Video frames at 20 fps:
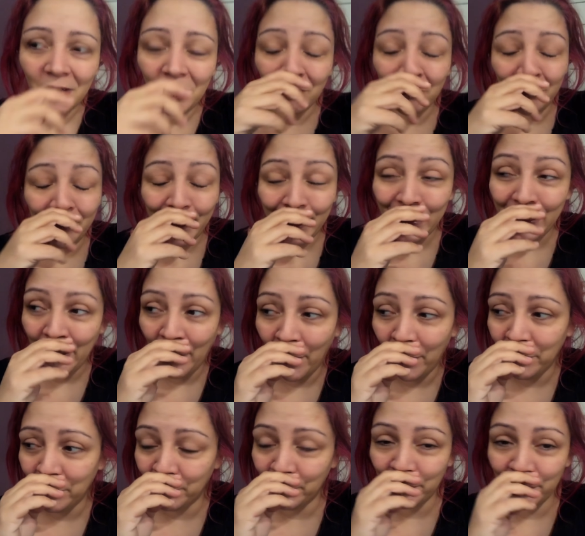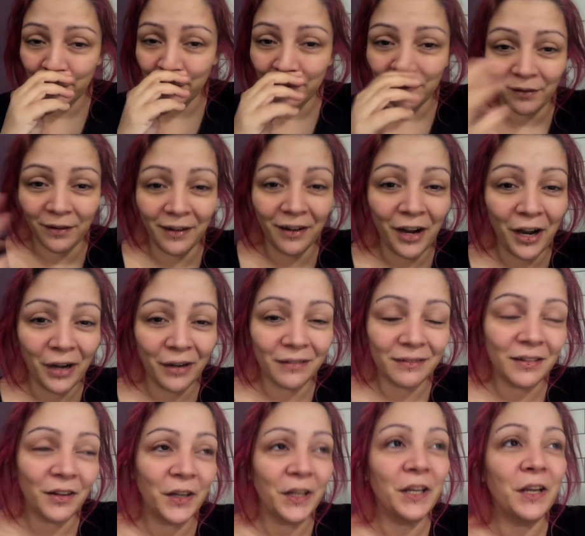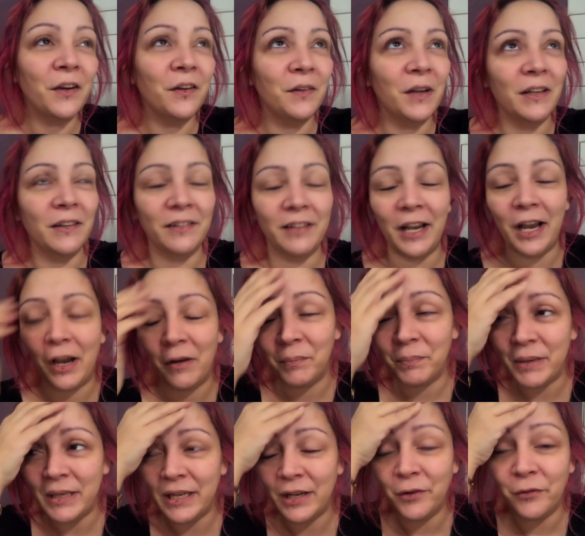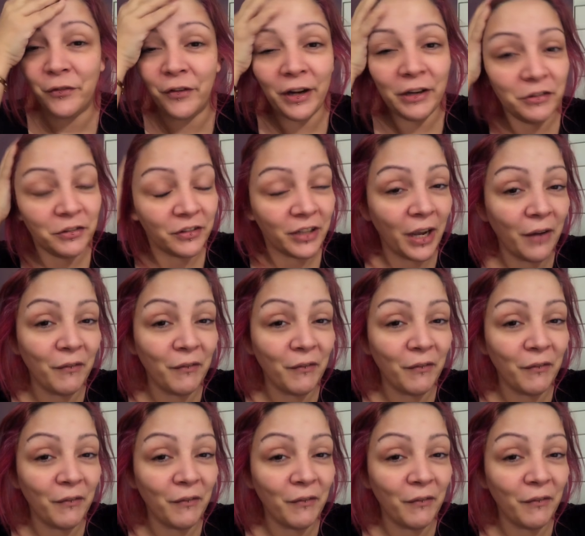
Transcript: I really hope, like, like so I haven't been ill for ages.